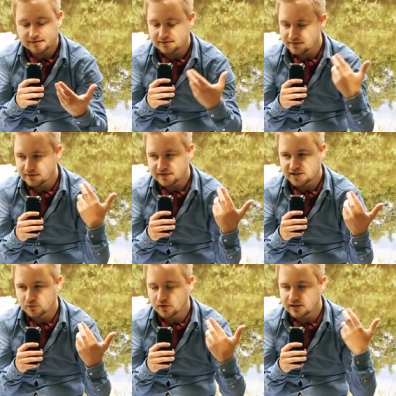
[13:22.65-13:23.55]
I don't know if that's
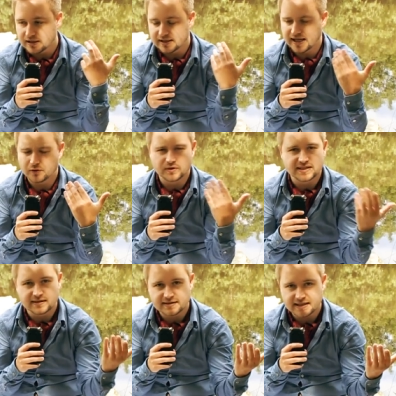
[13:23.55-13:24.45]
a word. An
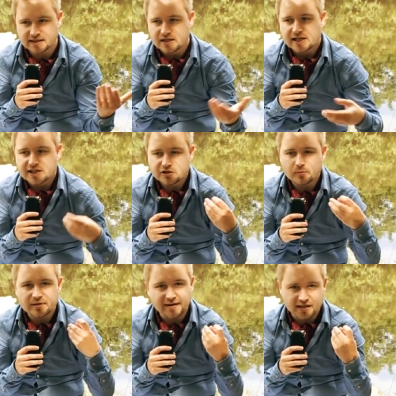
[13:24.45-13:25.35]
aquatidity. It's got a
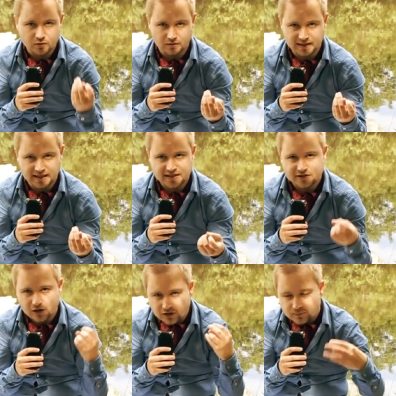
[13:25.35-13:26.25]
bit of aqua in it. It's
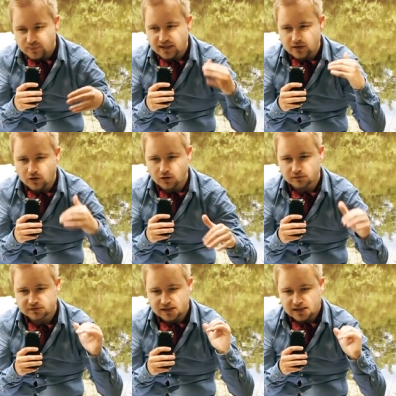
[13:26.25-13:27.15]
got a bit
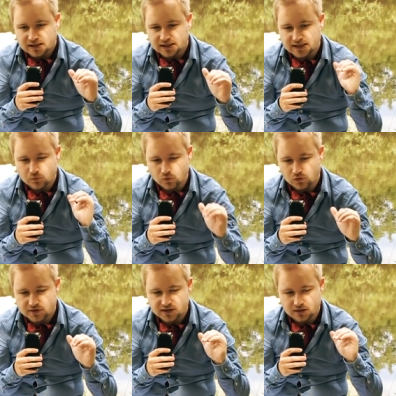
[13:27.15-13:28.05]
of clean
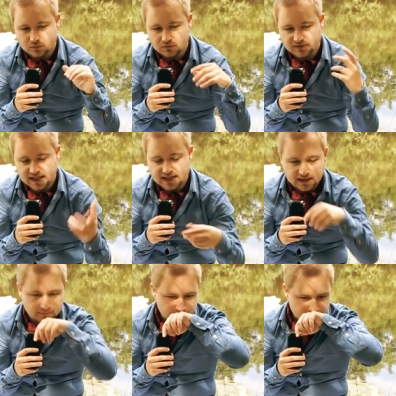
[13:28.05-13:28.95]
water within
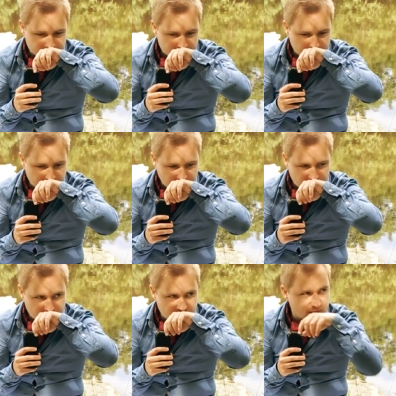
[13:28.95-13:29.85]
it.
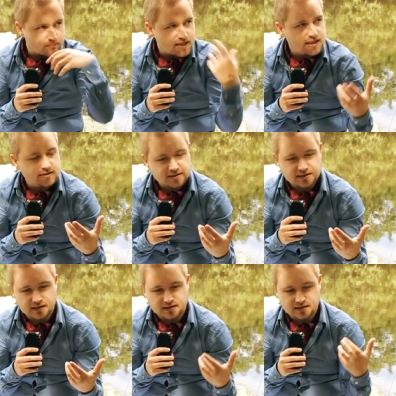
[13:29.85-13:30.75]
That
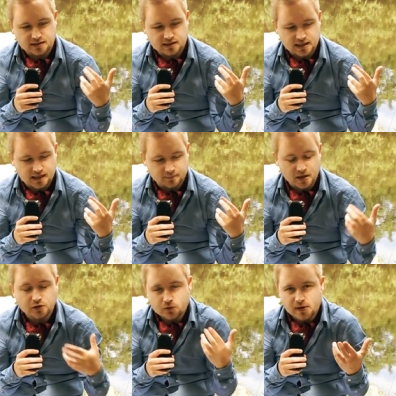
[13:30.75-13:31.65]
means that um,
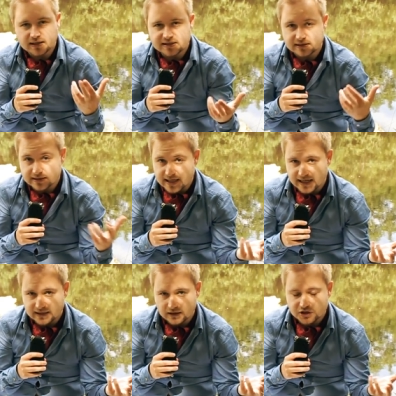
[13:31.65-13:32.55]
I could wear this in the
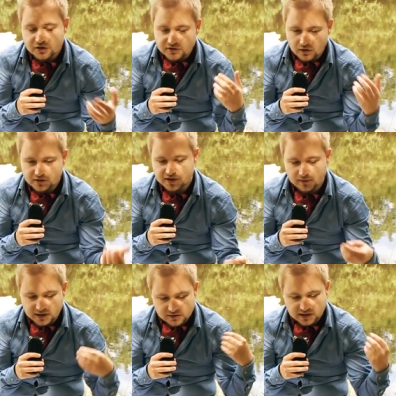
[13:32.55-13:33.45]
day. I choose not to.
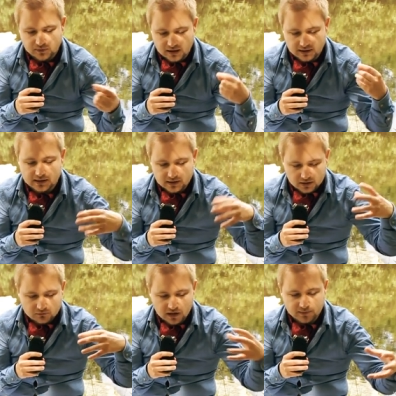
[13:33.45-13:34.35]
I usually wear it
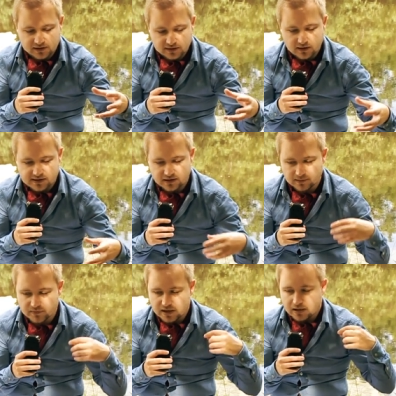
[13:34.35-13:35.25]
around about the night time.